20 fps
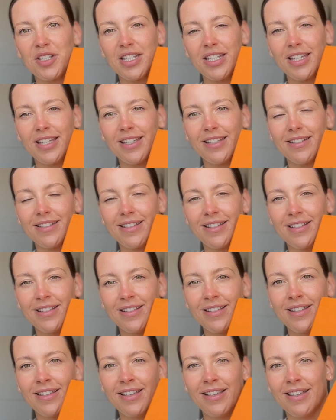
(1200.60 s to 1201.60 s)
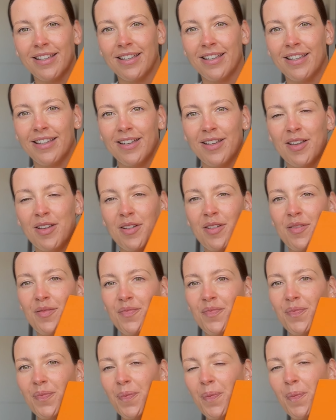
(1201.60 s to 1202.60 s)
a tease. But
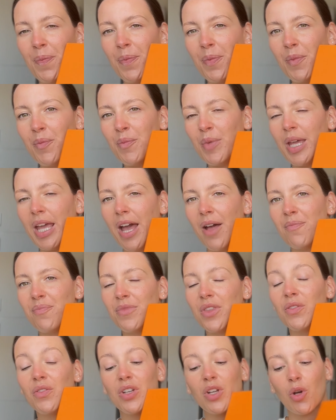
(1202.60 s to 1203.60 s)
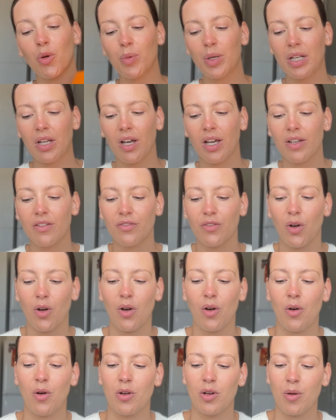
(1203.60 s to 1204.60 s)
yeah, the video will be live
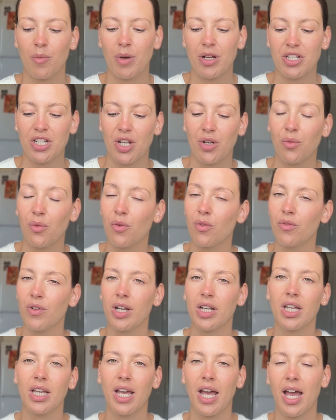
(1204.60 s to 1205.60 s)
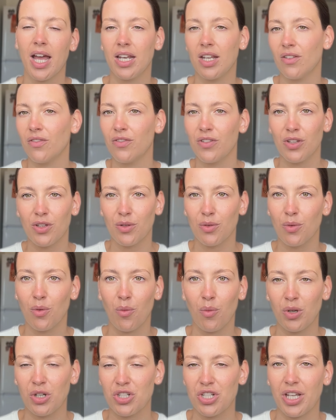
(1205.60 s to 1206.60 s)
on my channel already, and if you
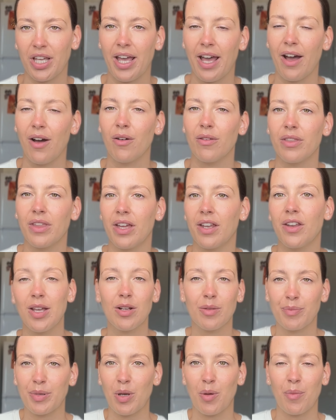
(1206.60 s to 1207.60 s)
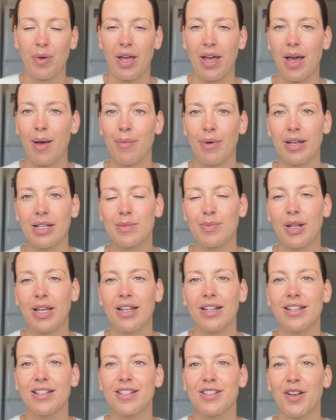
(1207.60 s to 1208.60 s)
want to check it out, then it'll be on my handbags
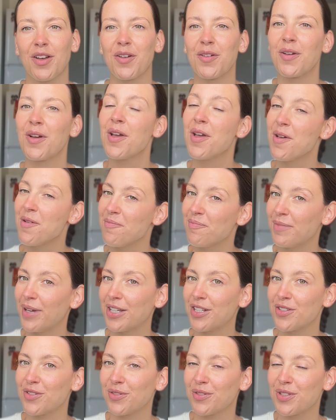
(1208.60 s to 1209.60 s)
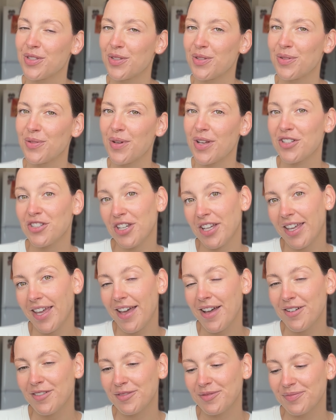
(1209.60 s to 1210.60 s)
playlist, so make sure to check it
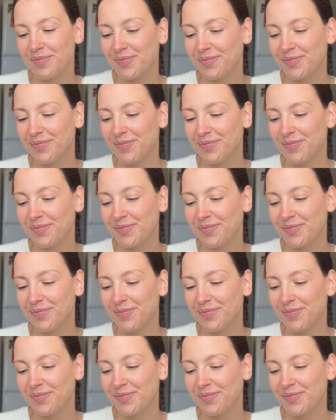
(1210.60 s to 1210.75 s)
out.